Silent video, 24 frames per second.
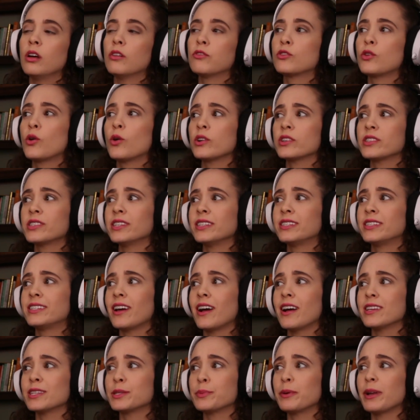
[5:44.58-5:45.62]
Of course it
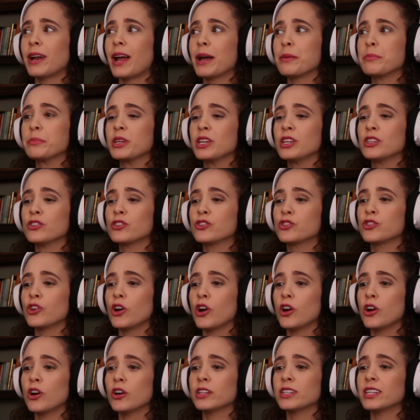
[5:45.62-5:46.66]
does, but I'm
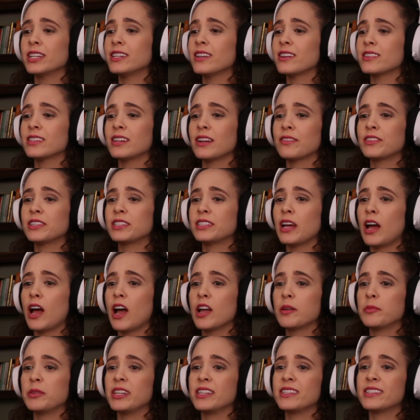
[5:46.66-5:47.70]
concerned. He doesn't have the
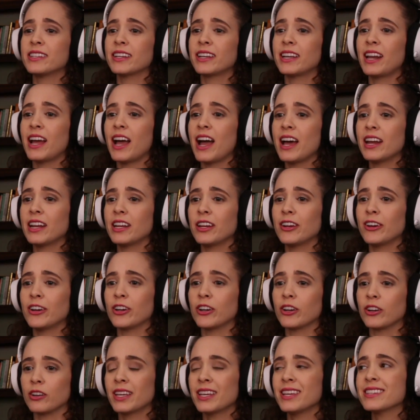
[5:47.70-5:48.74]
time. He needs to get out of
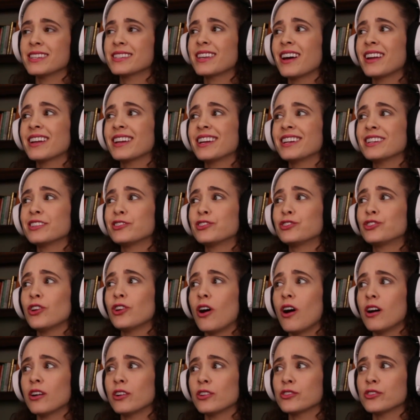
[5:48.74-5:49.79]
here. He's got to get his
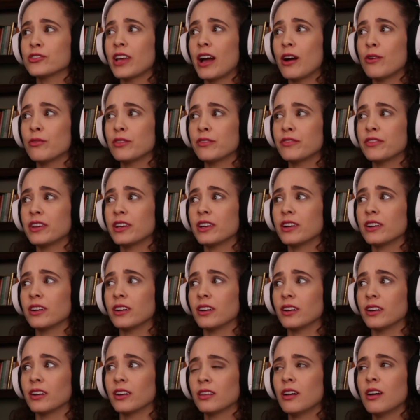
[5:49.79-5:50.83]
daughters out of
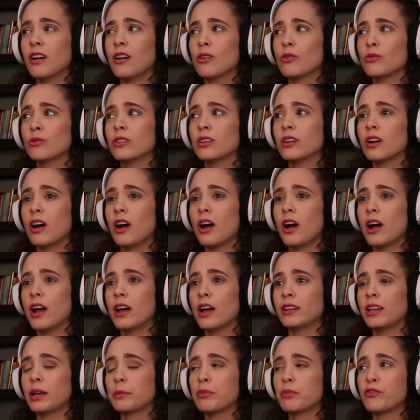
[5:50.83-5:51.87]
here. Oh,
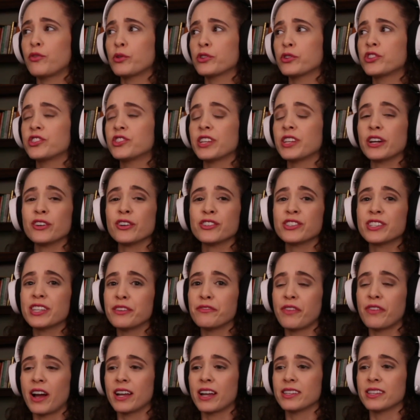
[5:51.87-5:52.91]
God. Like, before
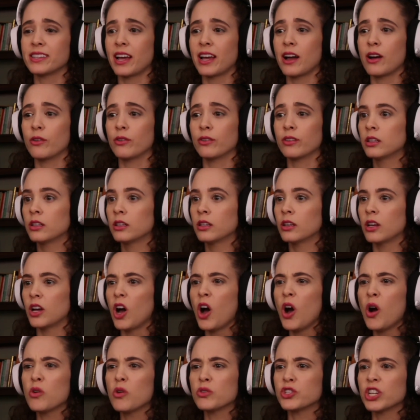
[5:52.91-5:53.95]
Cersei finds out.
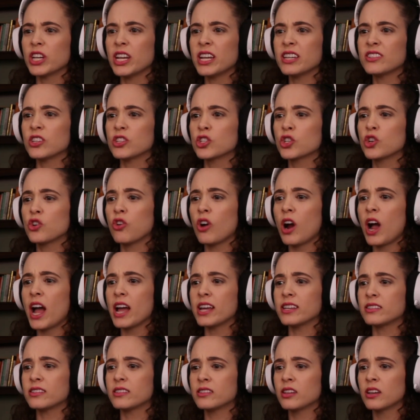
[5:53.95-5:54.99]
Oh, Jesus
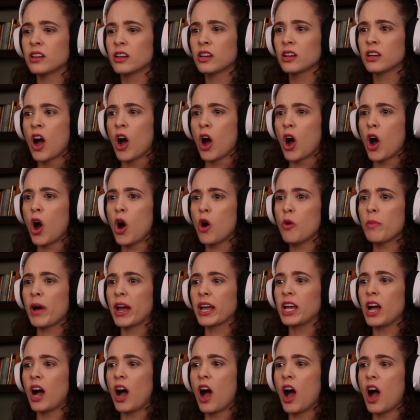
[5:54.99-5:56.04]
Christ. Oh,
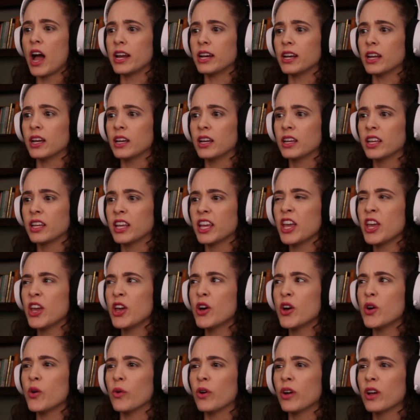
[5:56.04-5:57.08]
my God.
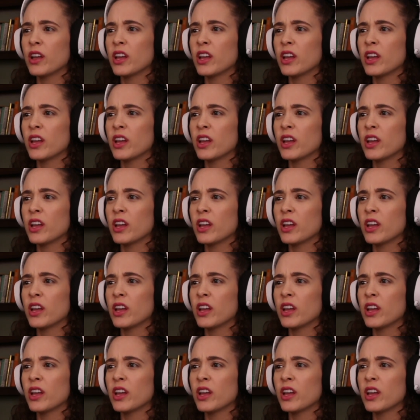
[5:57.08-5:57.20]
Ew.